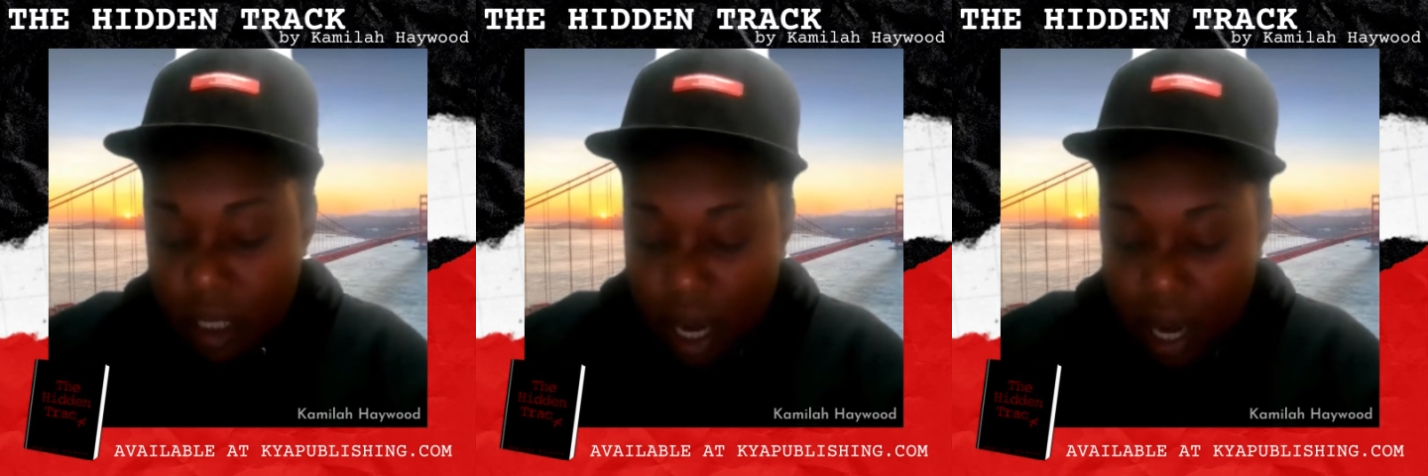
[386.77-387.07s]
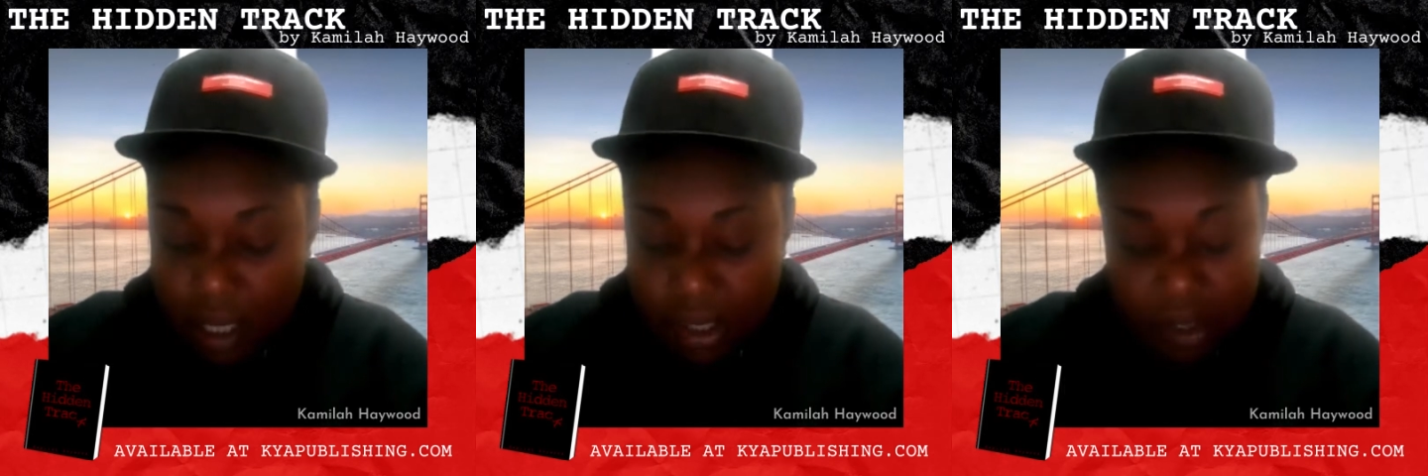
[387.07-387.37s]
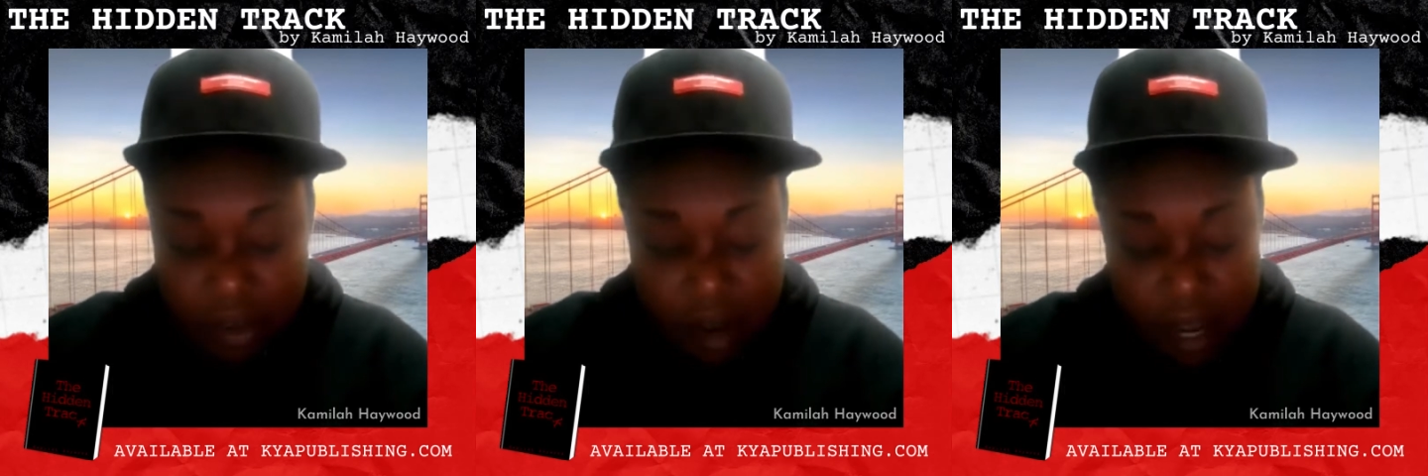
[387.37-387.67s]
I could
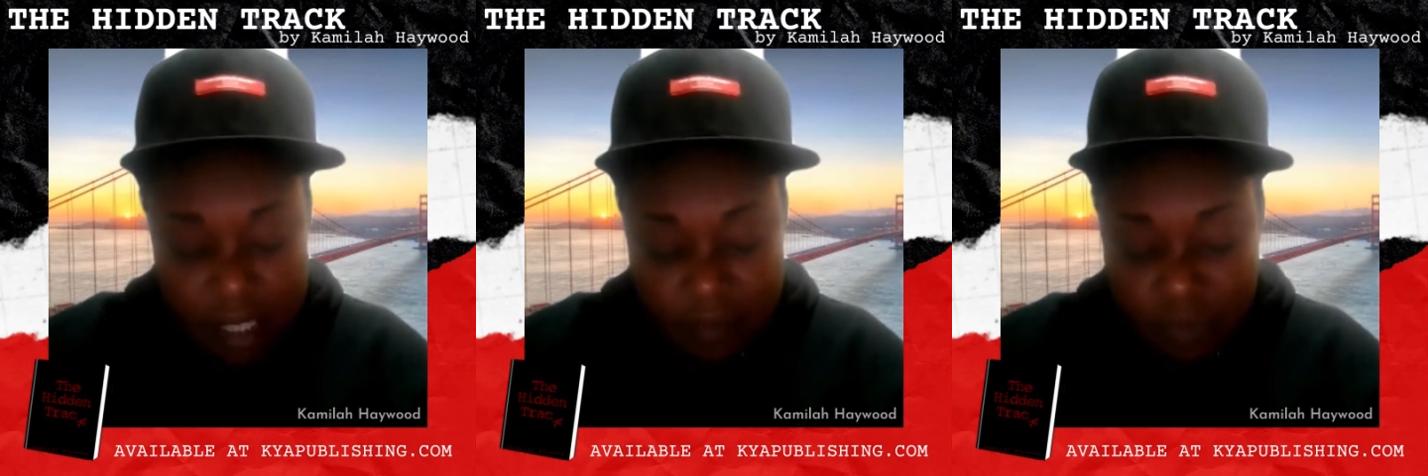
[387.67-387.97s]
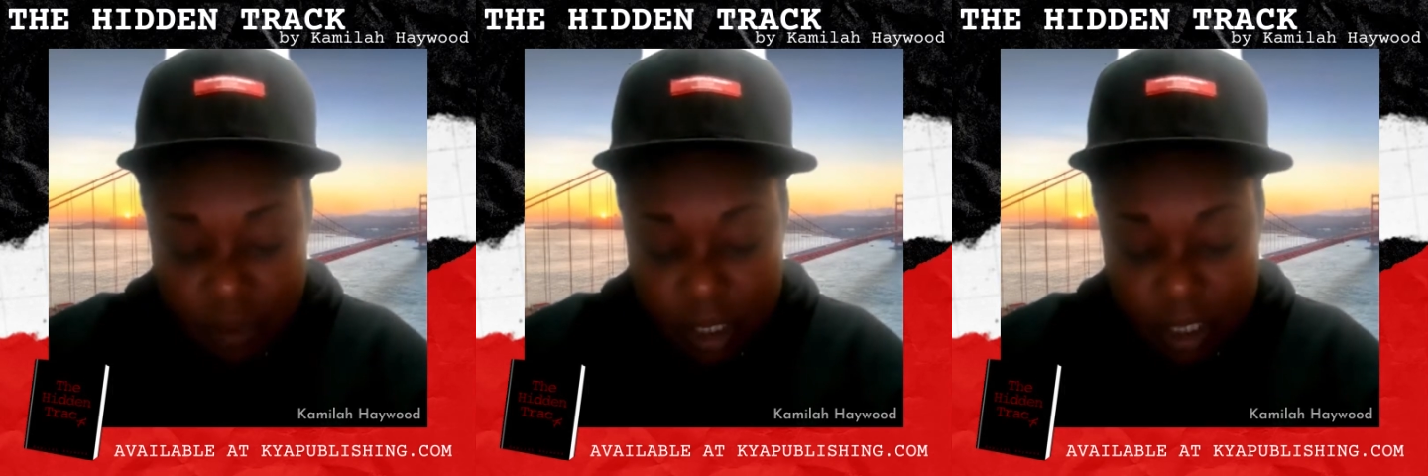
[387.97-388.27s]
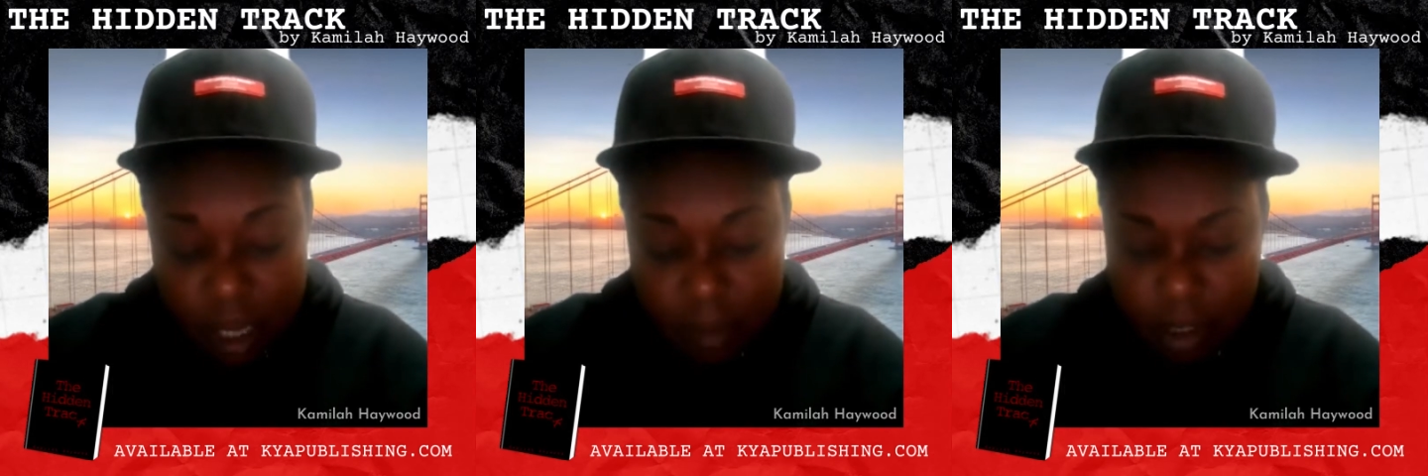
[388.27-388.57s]
hear Ice's voice
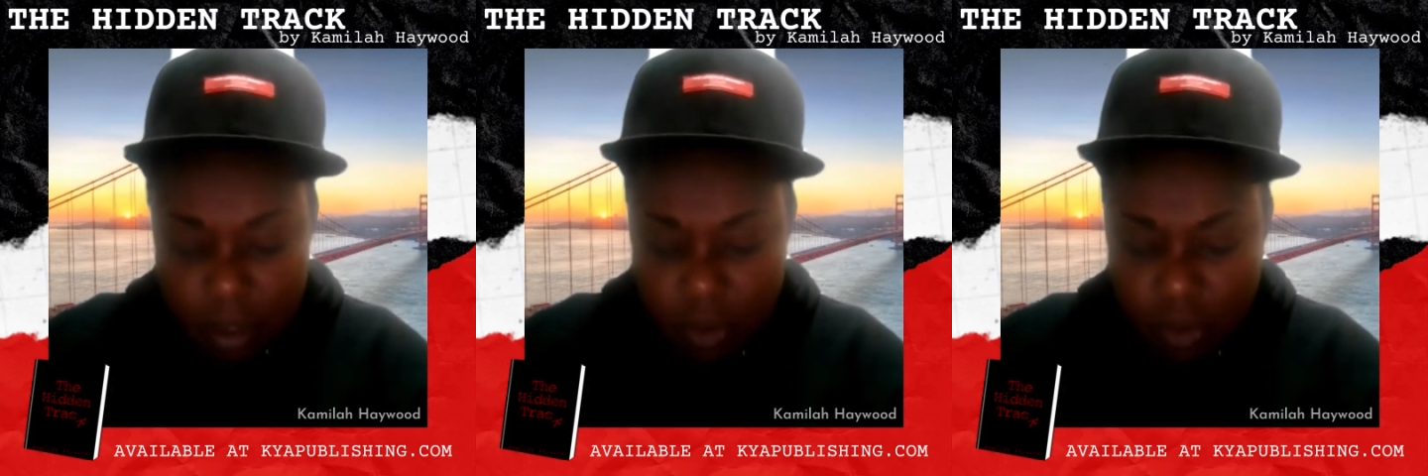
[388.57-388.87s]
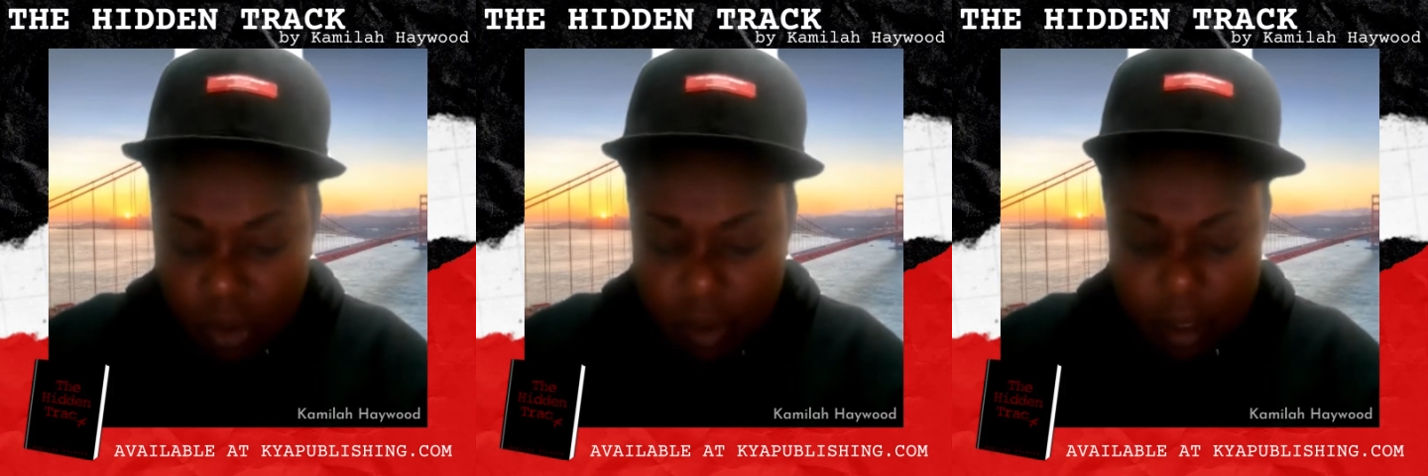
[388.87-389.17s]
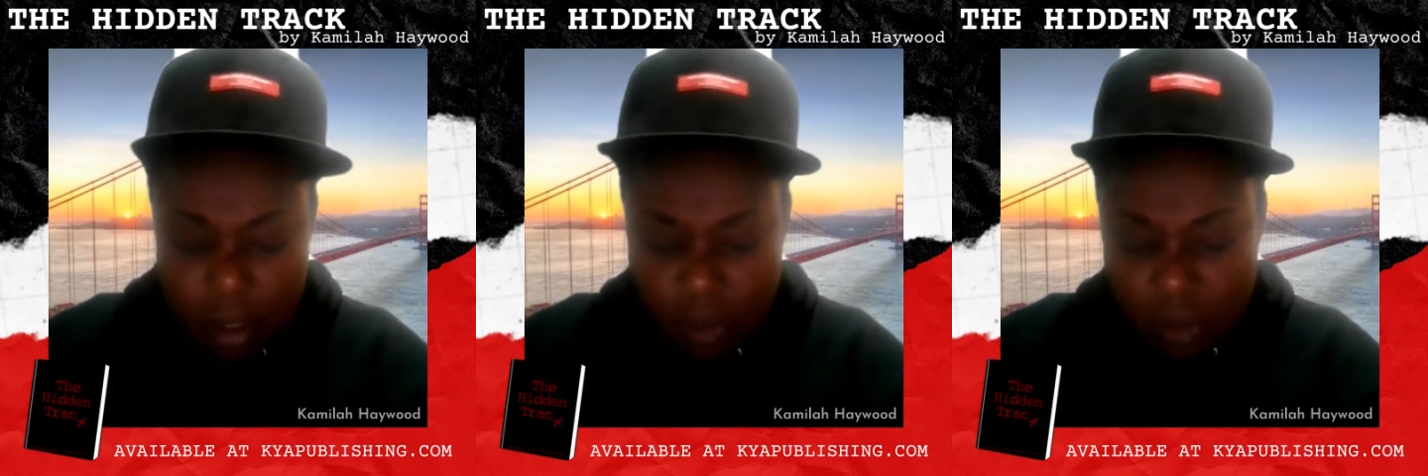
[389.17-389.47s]
coming closer
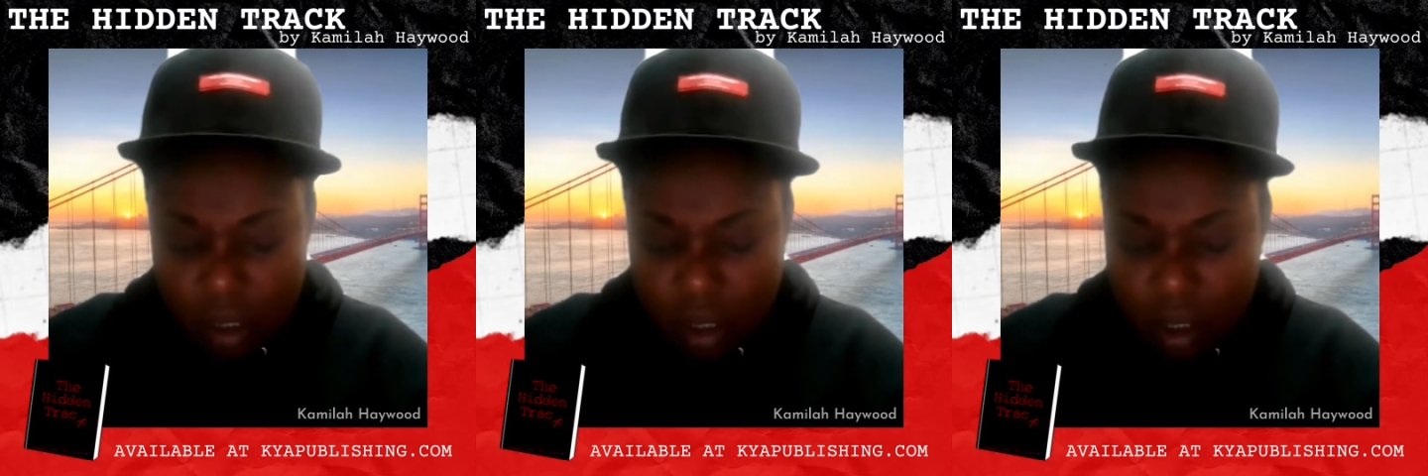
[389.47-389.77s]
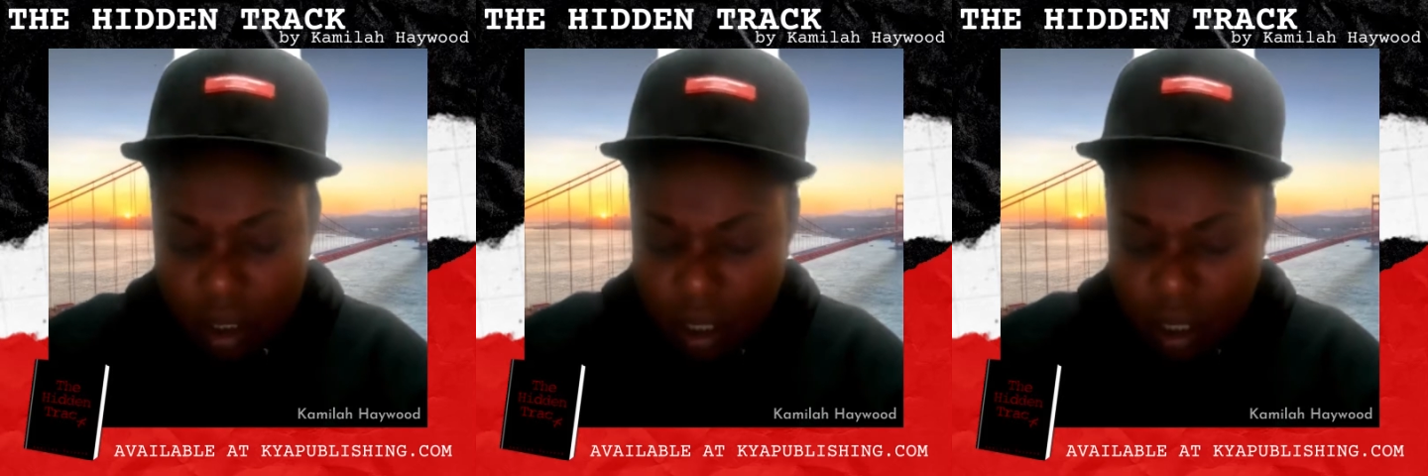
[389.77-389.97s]
and closer.